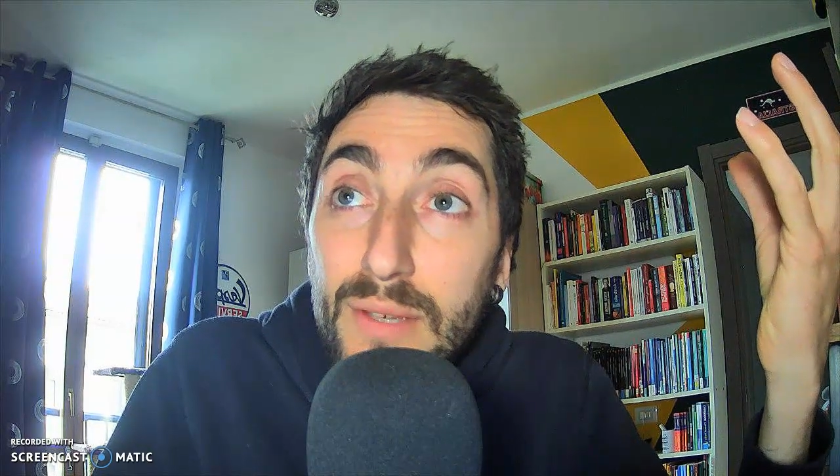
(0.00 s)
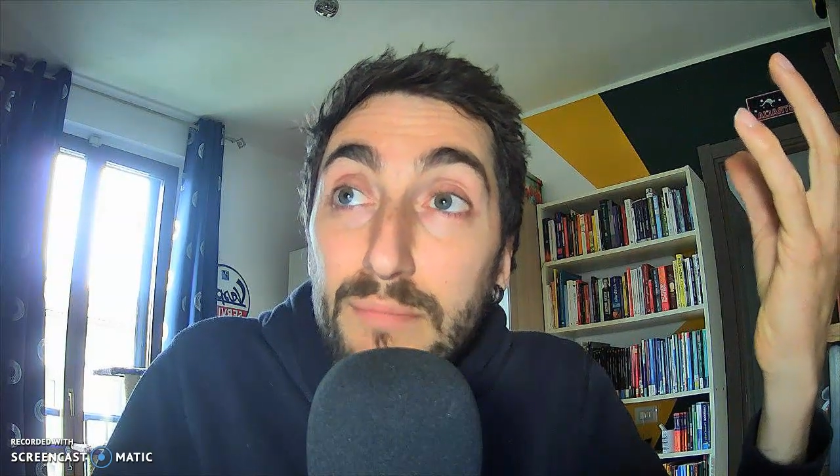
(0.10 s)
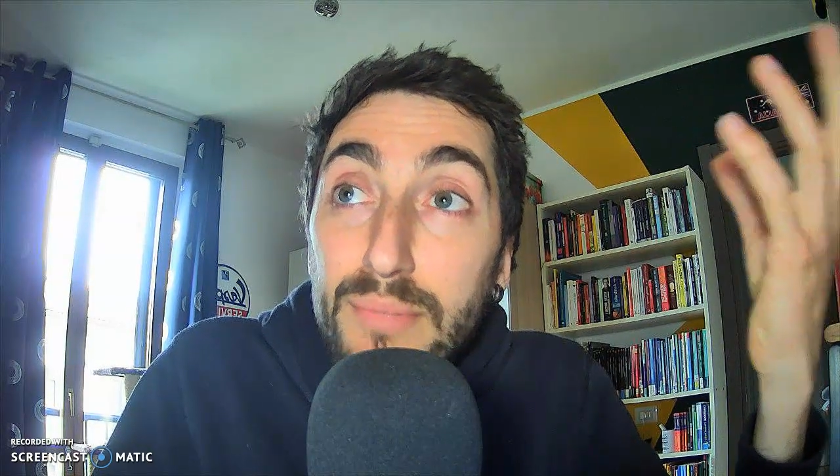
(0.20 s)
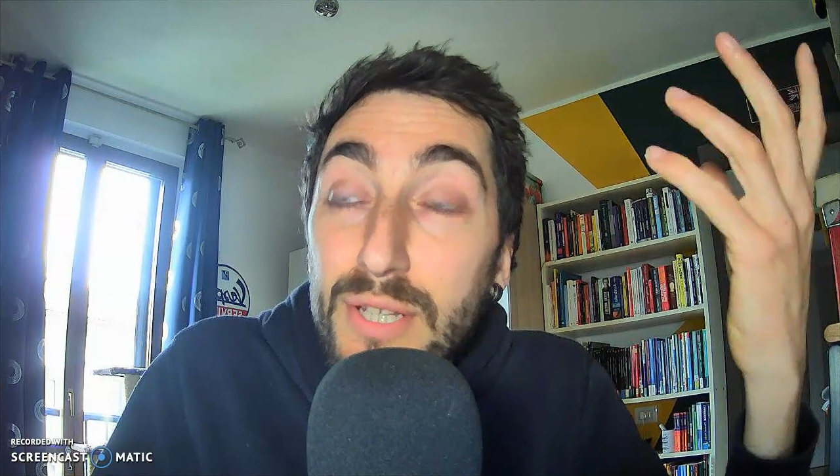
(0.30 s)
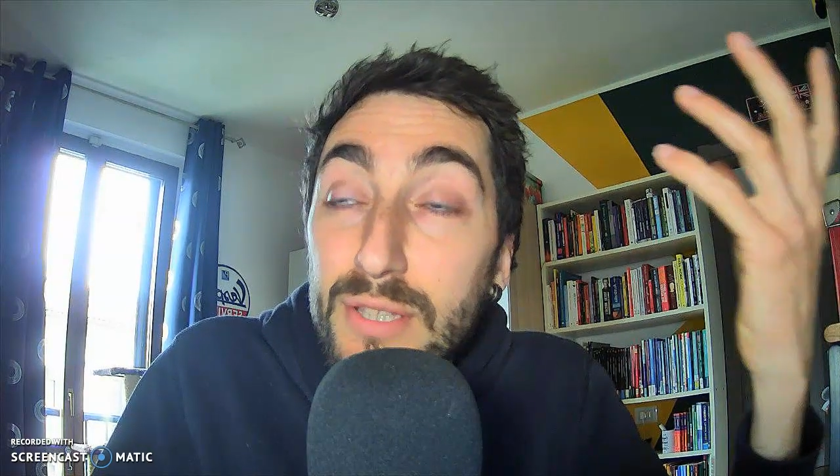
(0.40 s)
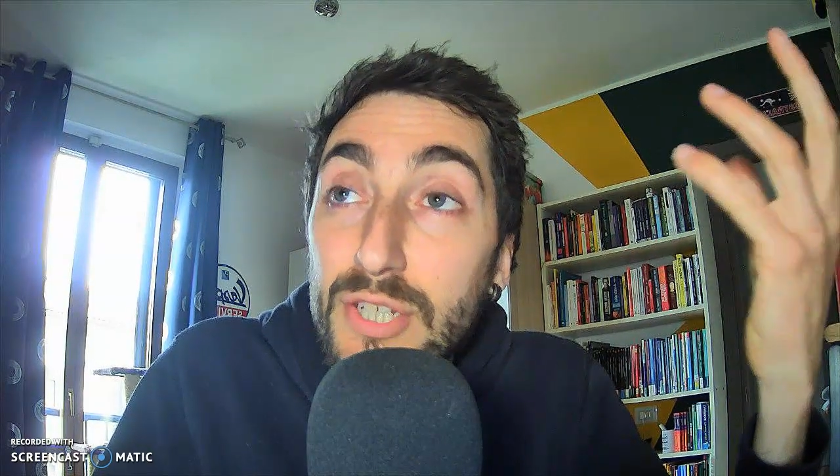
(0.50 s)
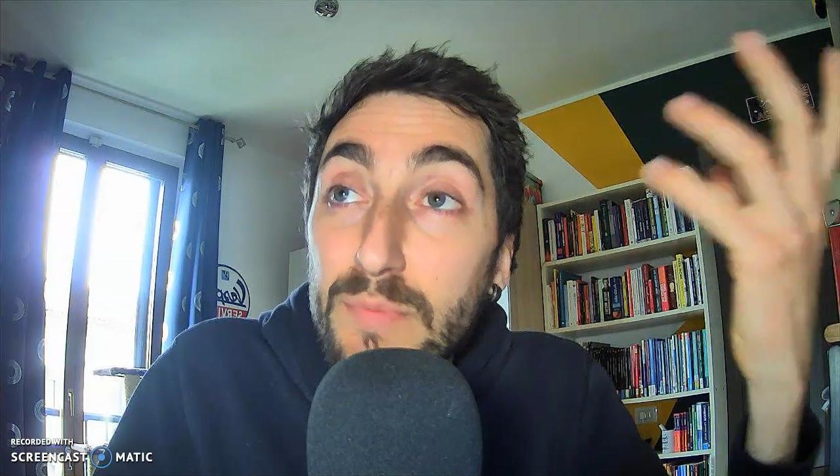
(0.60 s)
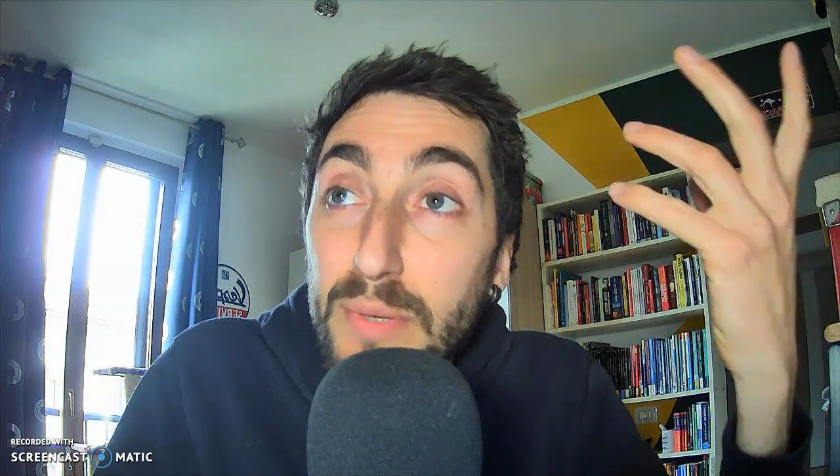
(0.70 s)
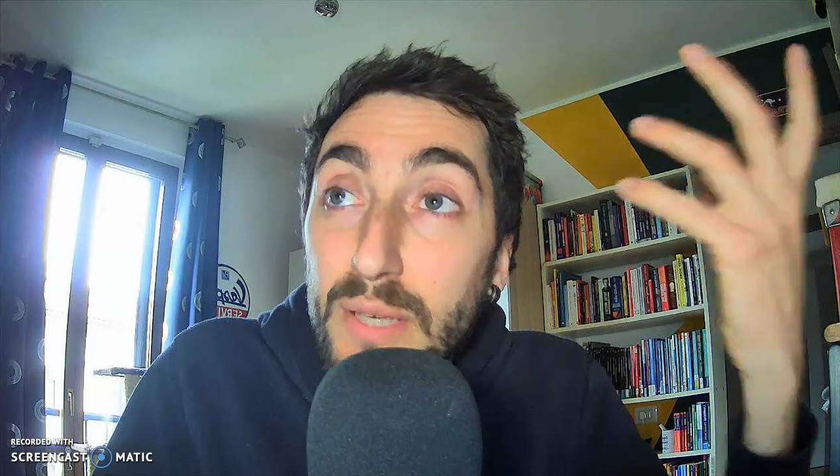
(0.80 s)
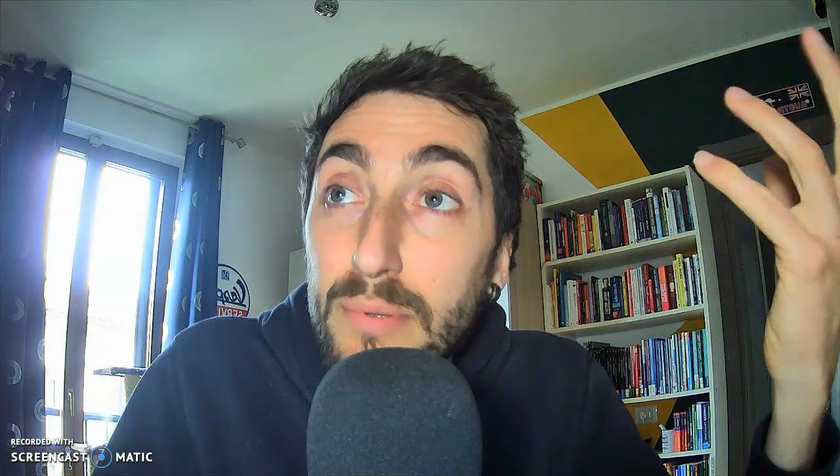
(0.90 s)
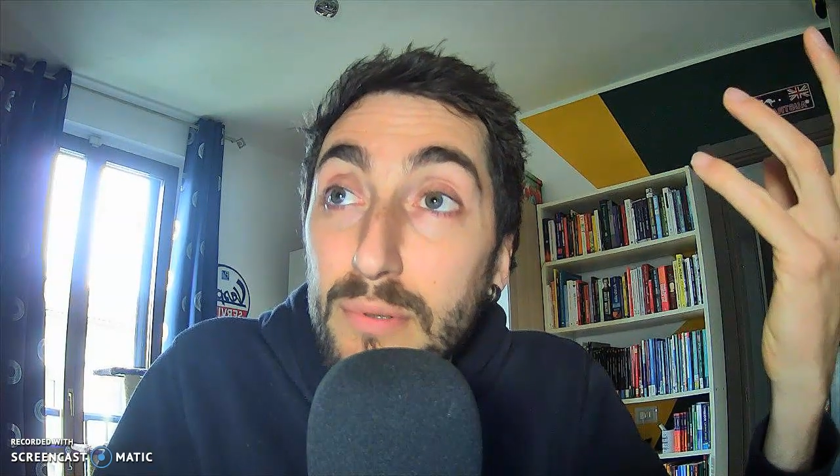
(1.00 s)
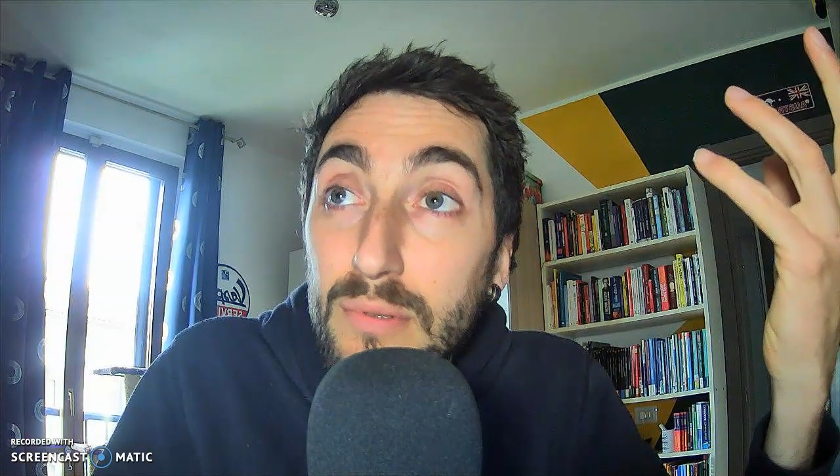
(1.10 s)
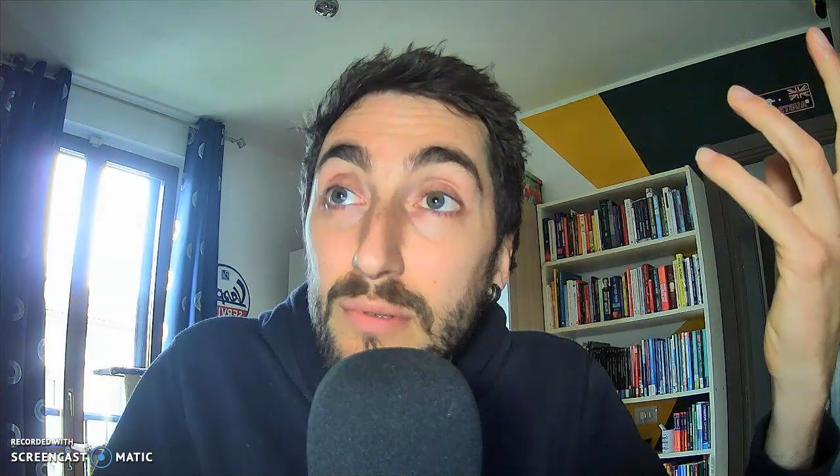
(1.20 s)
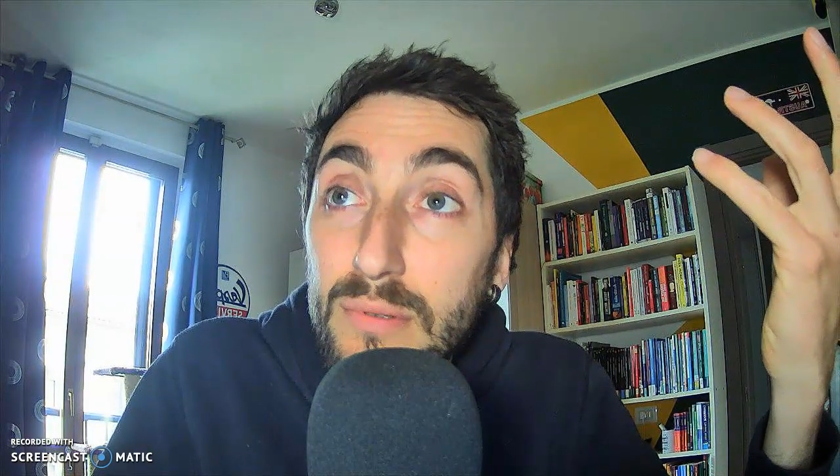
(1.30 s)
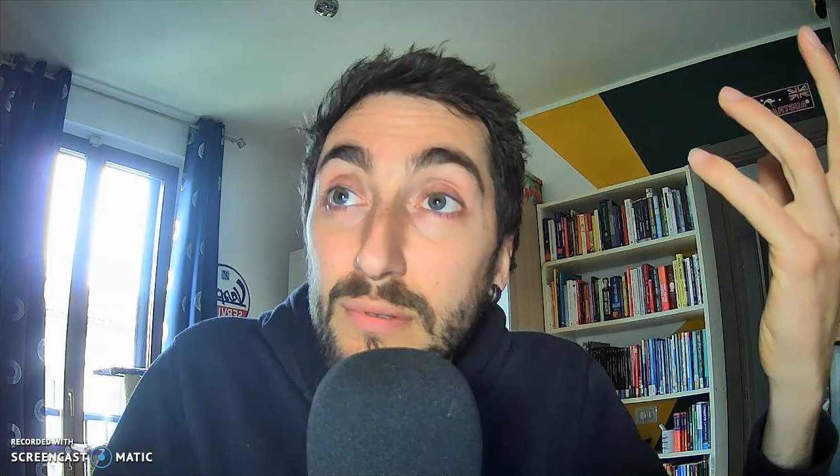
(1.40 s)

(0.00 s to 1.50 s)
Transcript: British people